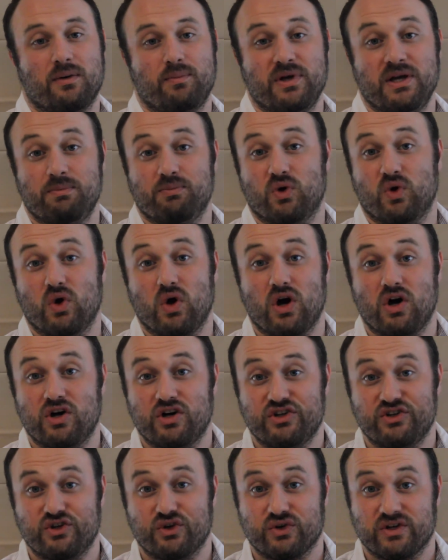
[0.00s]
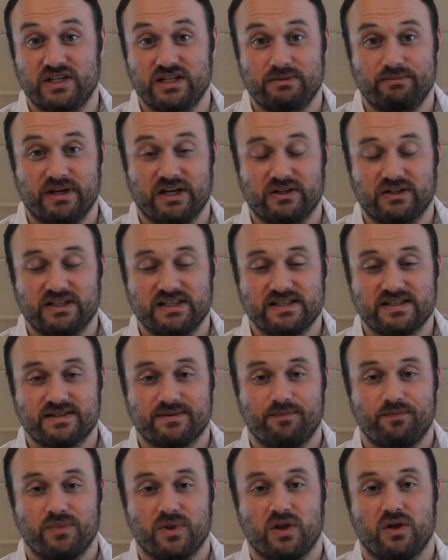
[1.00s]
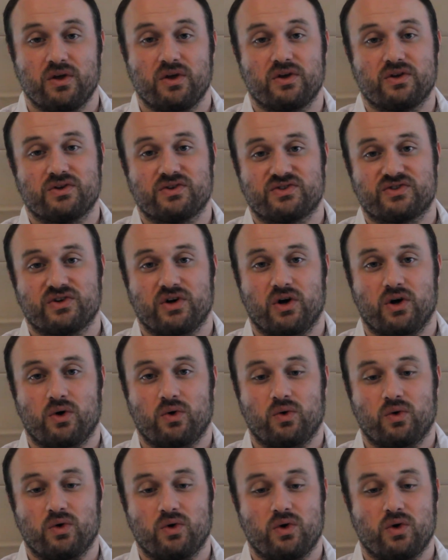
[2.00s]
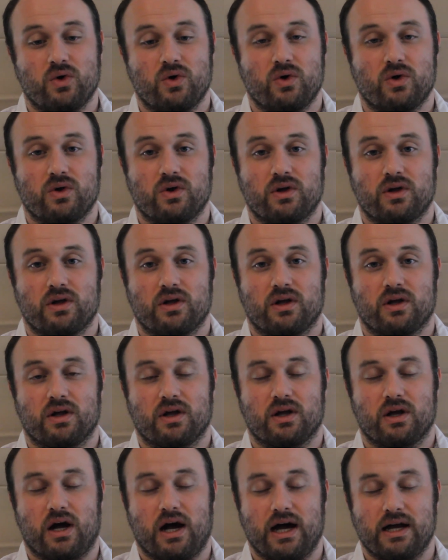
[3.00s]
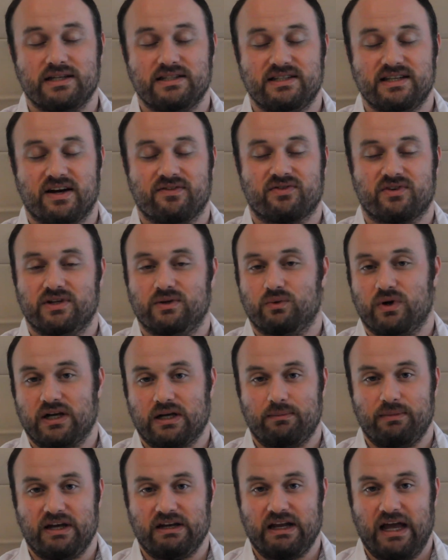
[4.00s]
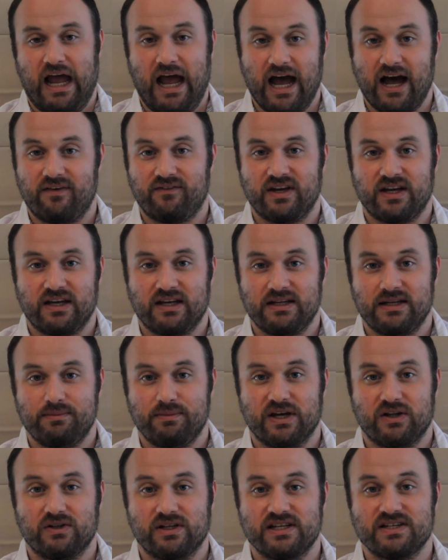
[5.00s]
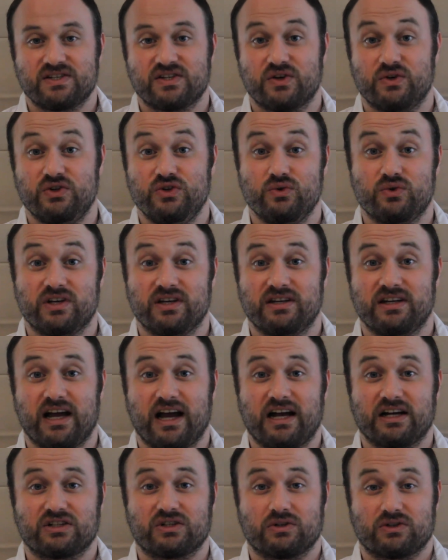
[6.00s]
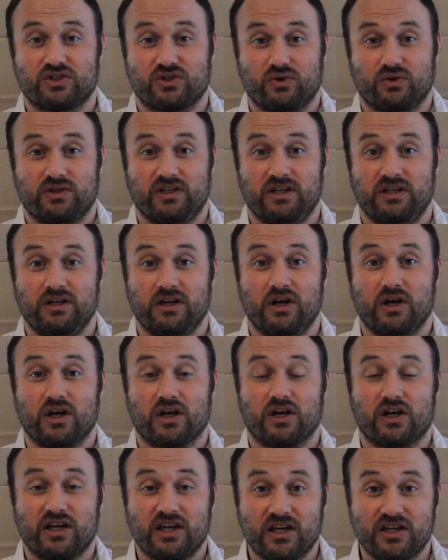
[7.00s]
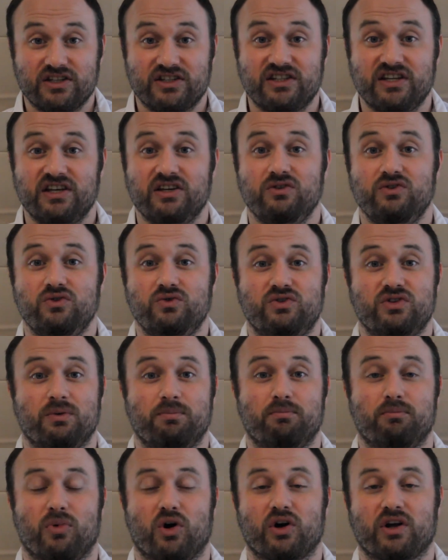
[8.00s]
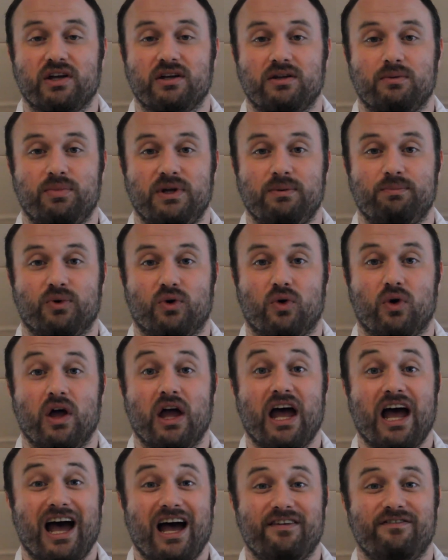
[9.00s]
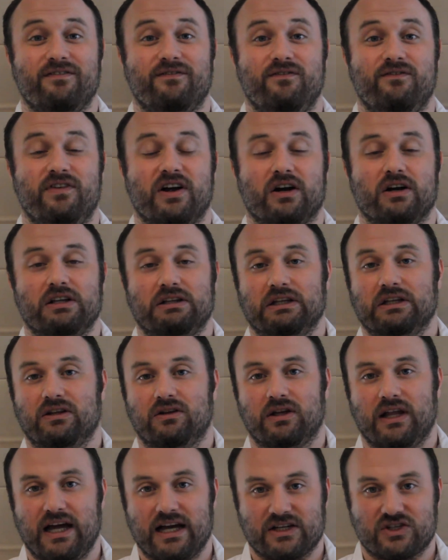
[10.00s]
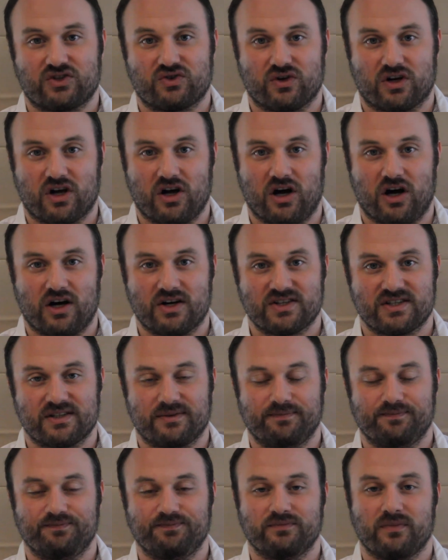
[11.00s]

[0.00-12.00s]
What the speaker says: people on your email list. So I definitely recommend having an email list so you can actually continue to market to people at very little extra cost.